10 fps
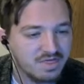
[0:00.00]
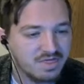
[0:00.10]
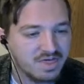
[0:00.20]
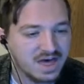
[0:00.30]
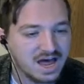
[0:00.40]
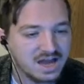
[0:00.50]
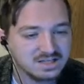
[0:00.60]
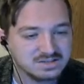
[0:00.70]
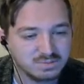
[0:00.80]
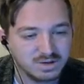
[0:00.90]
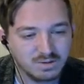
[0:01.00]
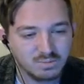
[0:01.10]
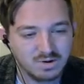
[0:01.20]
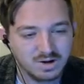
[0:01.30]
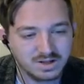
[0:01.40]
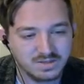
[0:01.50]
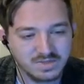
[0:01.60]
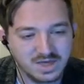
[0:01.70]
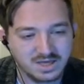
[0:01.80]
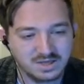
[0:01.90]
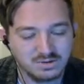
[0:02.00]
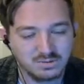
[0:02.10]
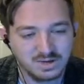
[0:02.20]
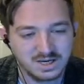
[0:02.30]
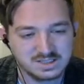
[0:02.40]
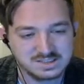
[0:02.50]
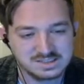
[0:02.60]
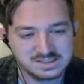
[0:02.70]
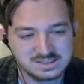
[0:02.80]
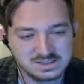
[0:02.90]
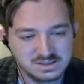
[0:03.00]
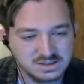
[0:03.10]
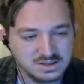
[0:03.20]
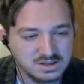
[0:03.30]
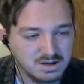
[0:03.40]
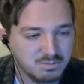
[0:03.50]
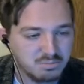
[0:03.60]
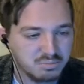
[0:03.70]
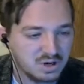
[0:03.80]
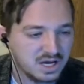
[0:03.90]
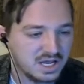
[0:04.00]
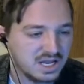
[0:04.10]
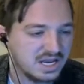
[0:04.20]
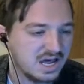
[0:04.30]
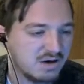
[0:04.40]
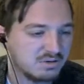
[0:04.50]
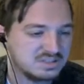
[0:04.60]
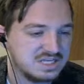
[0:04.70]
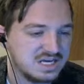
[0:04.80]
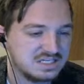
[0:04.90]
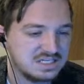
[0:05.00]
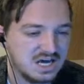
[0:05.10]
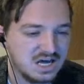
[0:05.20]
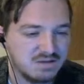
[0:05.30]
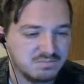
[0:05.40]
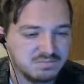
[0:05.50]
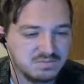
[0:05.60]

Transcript: That is what I wanted. Thank you, yes. But now it's daytime.